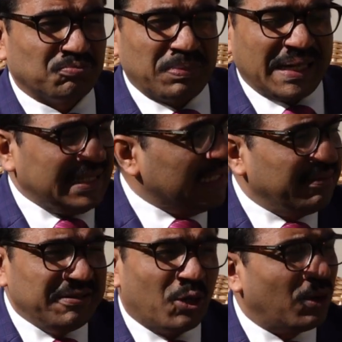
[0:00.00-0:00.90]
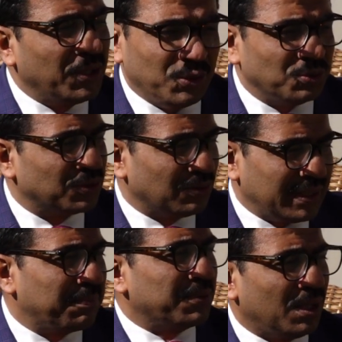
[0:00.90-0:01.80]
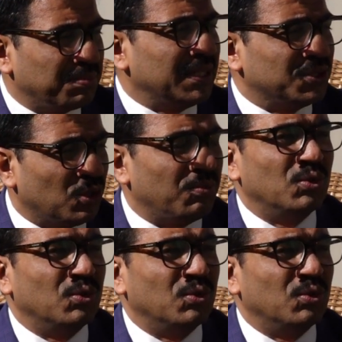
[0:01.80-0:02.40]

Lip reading: practically we all use: laptop, desktop,